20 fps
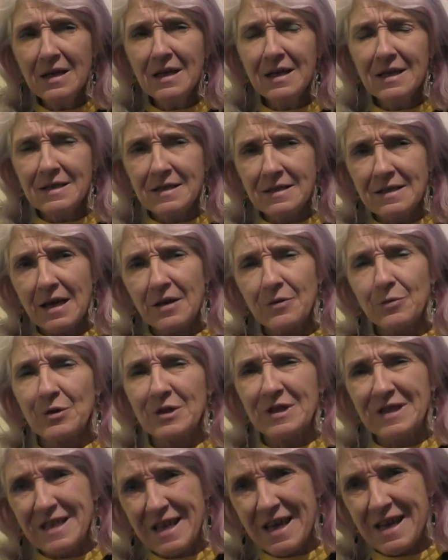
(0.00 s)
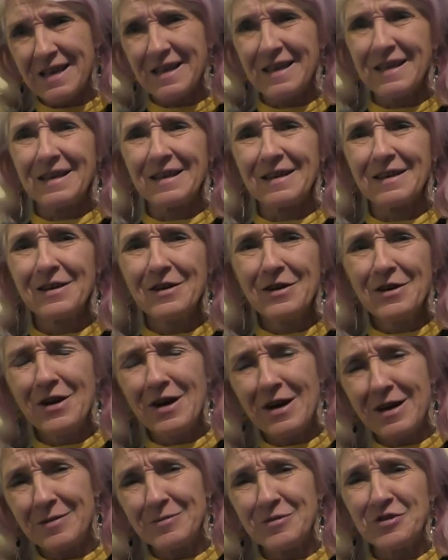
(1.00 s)
is that we're taking
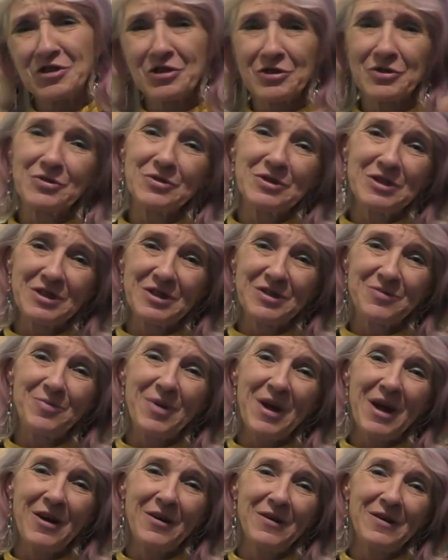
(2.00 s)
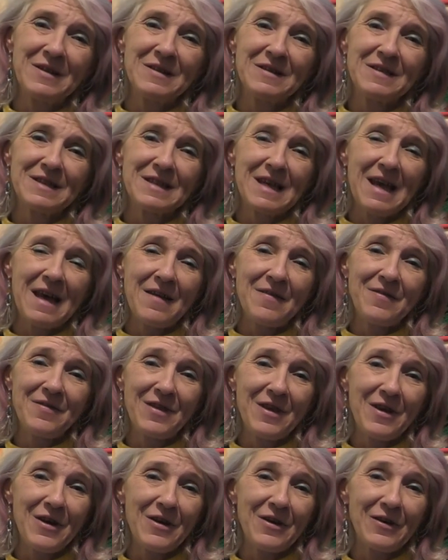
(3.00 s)
children's parents and
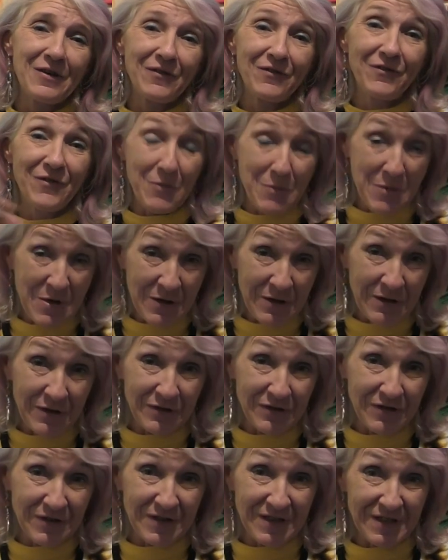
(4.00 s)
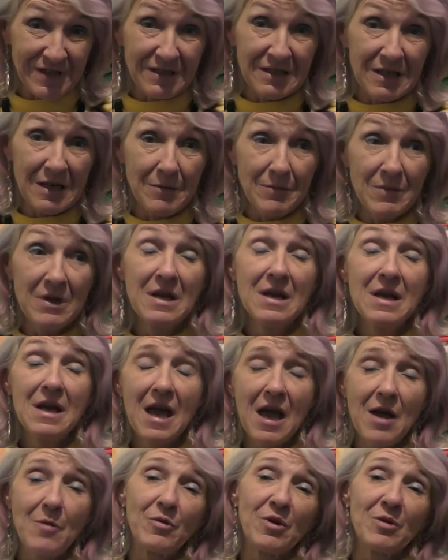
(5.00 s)
their familial system
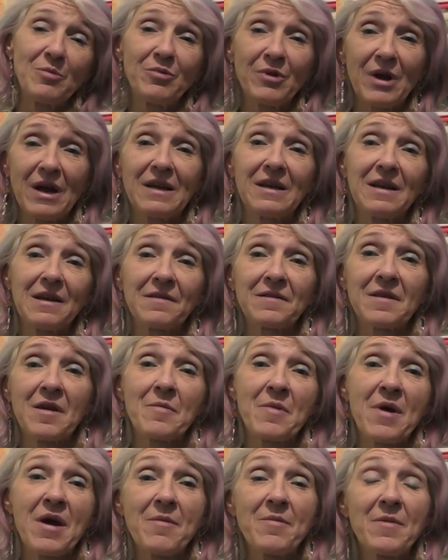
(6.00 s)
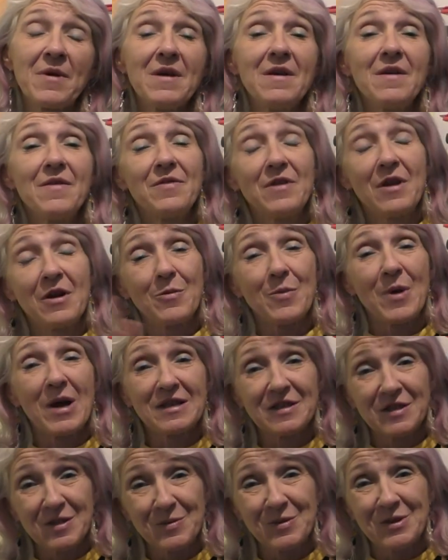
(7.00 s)
and we're breaking them up, thereby
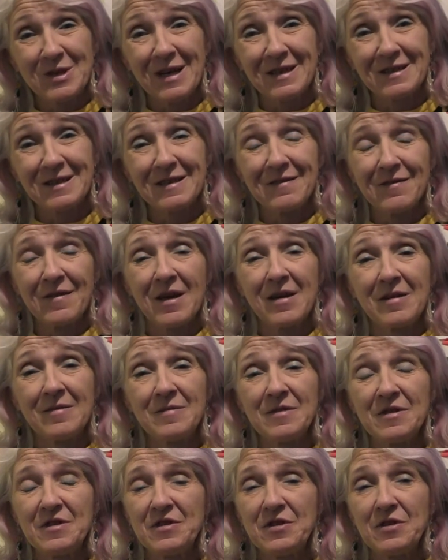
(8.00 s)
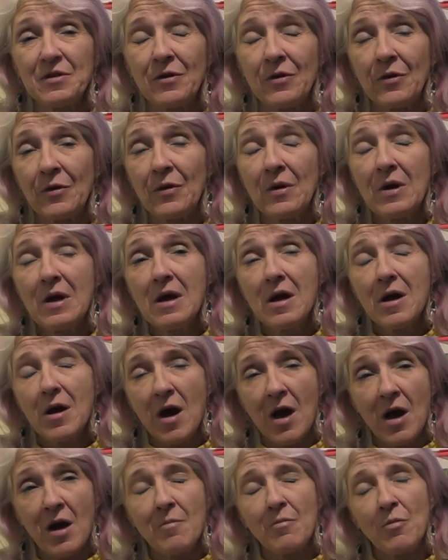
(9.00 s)
subjecting them to
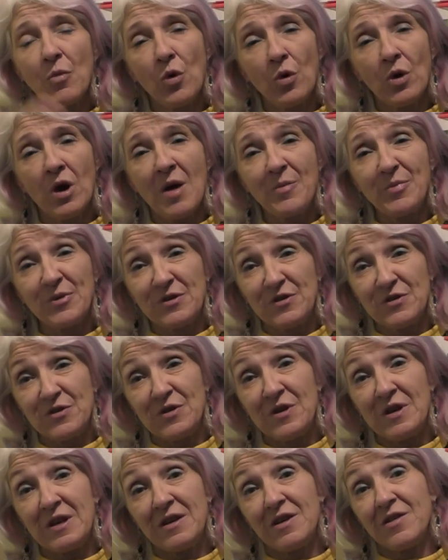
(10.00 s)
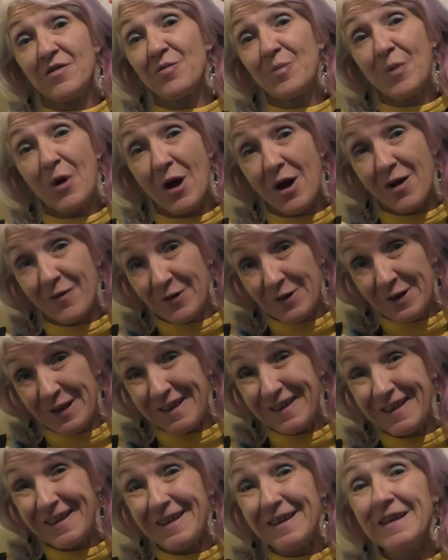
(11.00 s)
more opportunity of
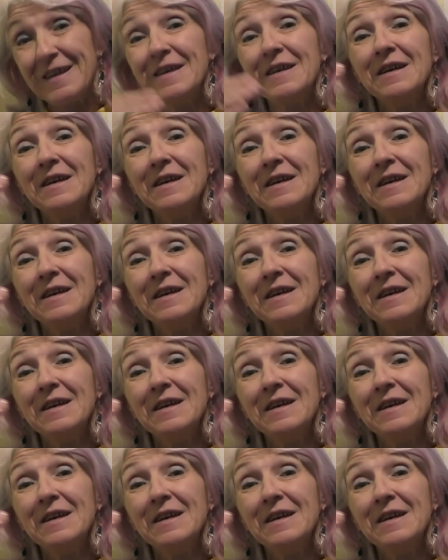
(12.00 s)
poverty,